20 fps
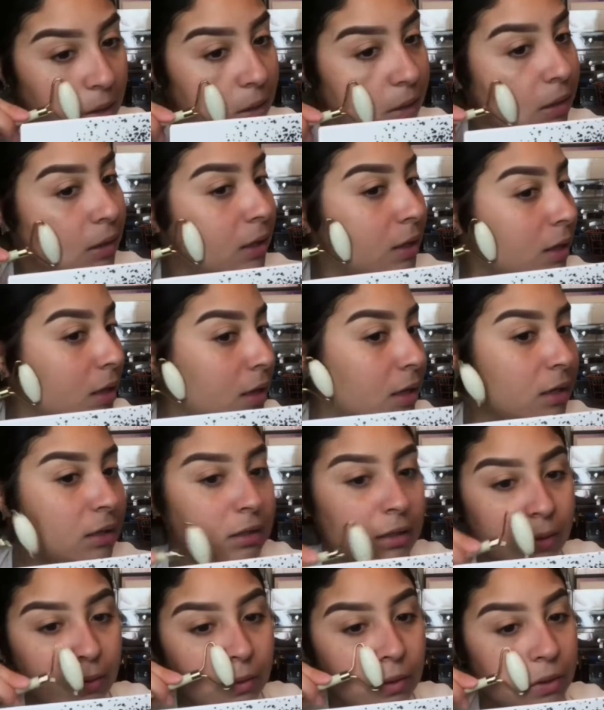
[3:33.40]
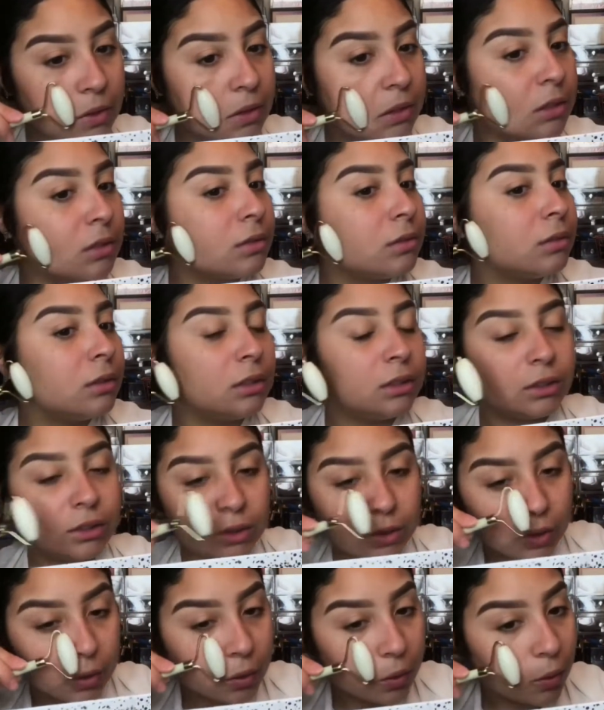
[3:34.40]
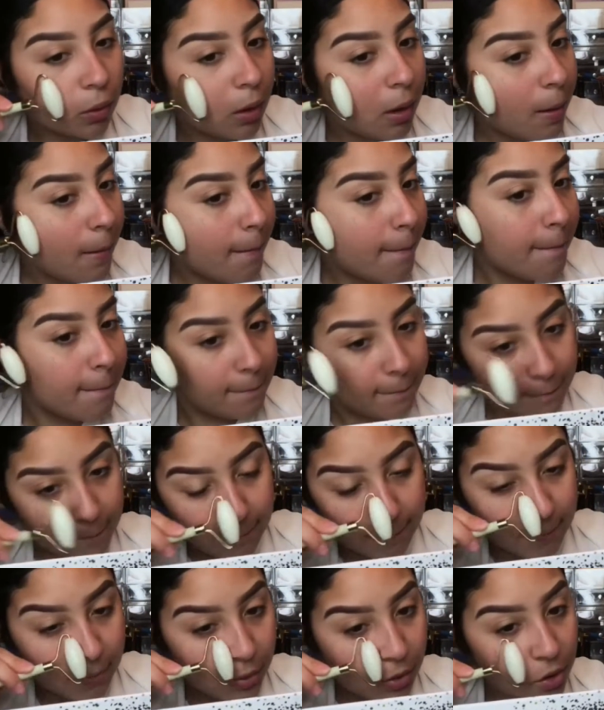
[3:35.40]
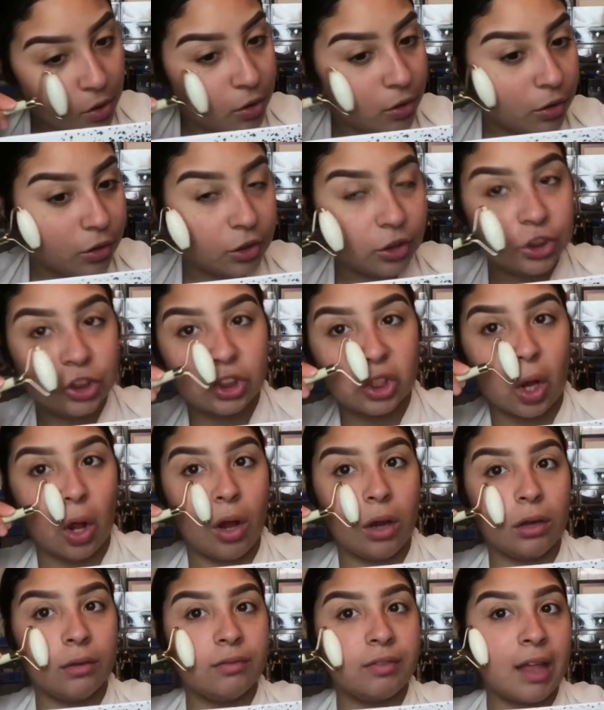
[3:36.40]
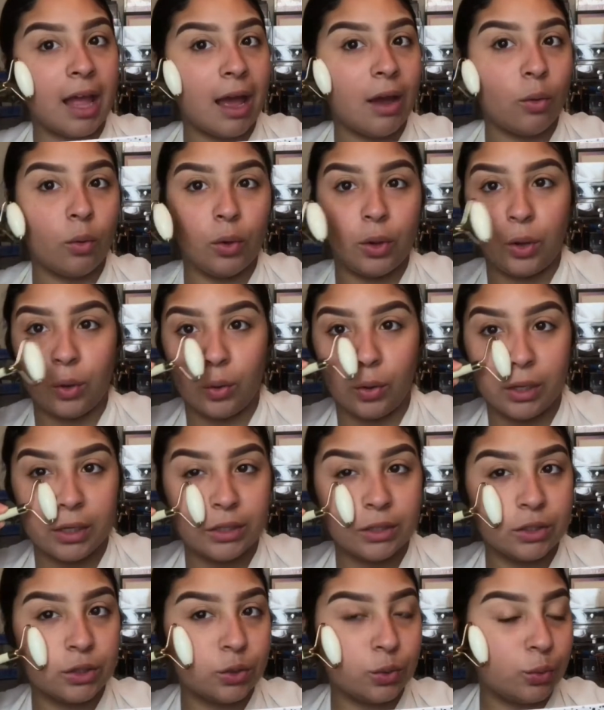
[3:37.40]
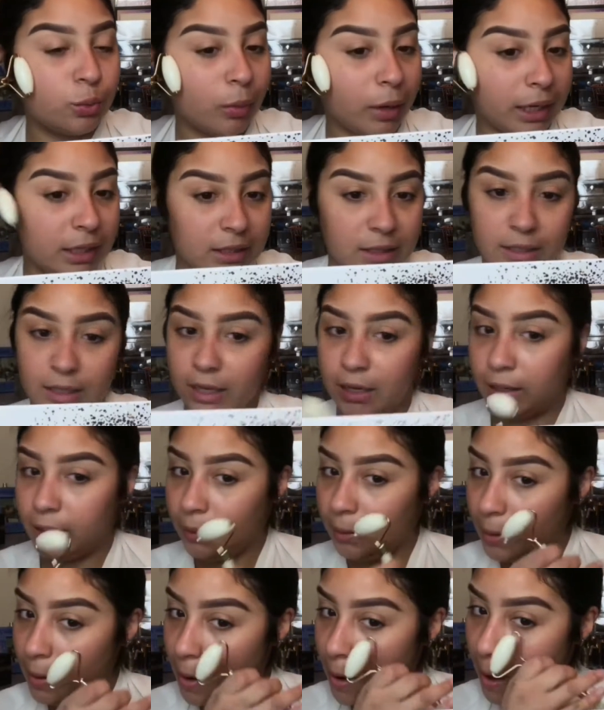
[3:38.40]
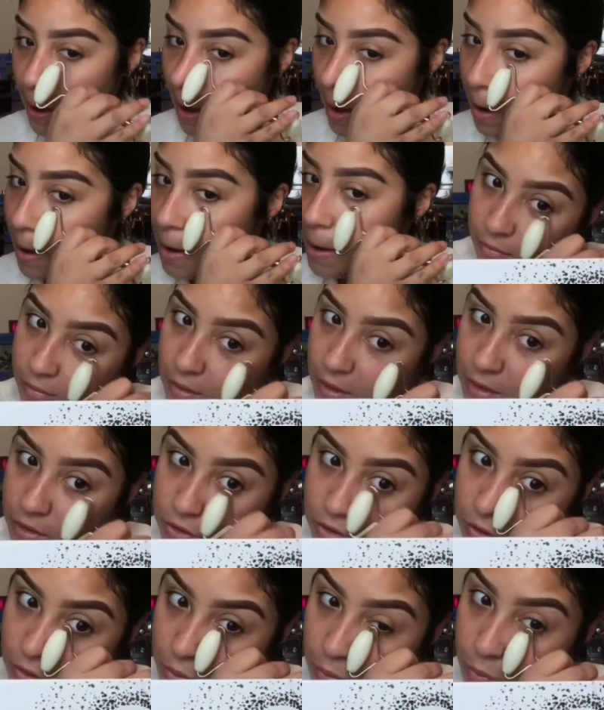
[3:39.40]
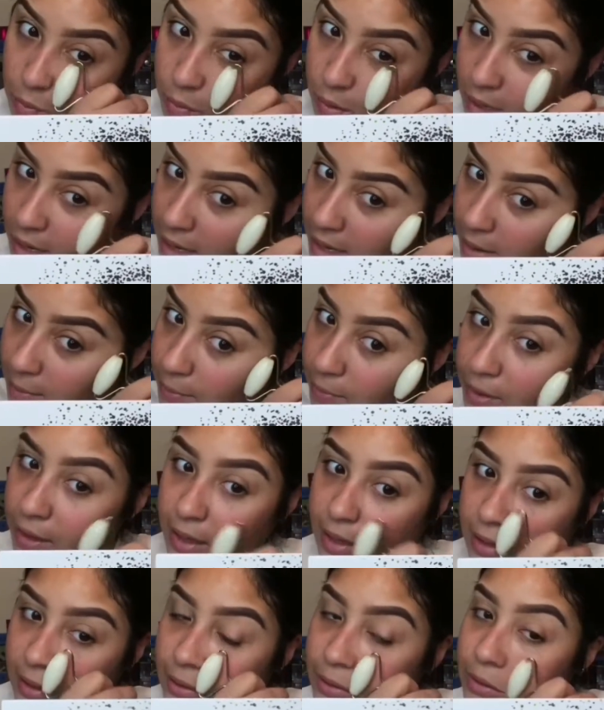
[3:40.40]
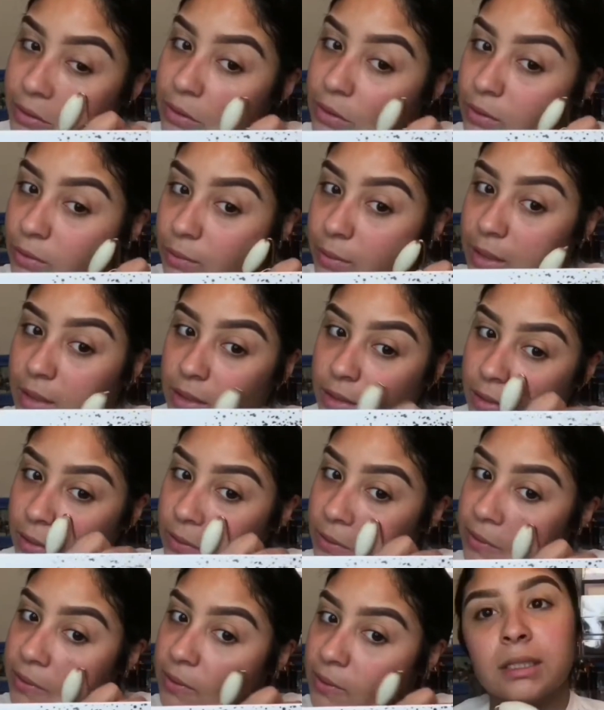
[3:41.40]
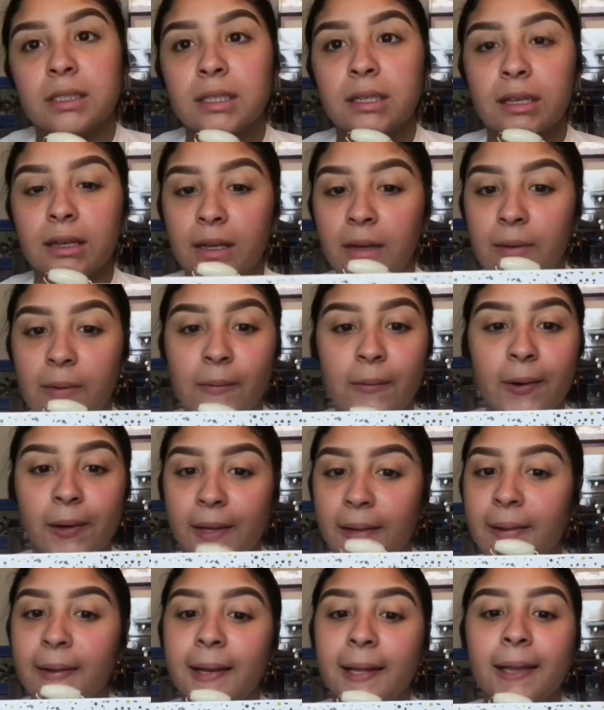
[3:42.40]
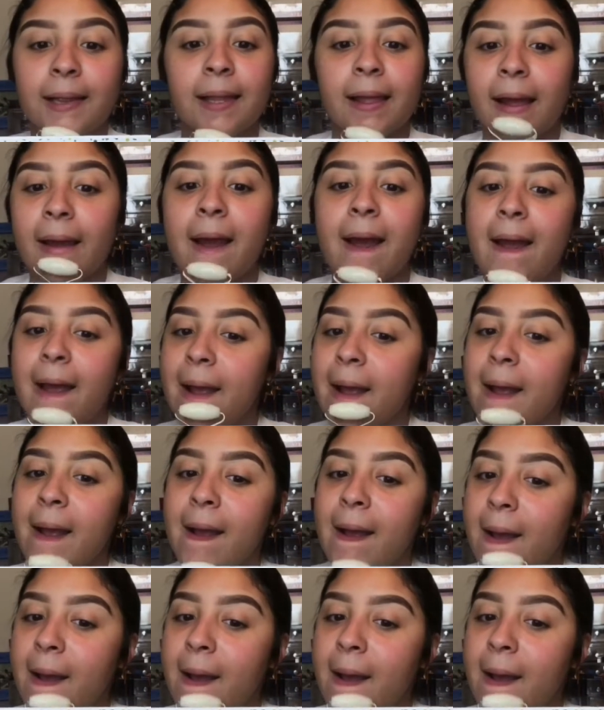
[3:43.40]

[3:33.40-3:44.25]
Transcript: and I'm just going to push all of that oil into my skin. Not sure why I'm breaking out so much. It's like annoying. Like, I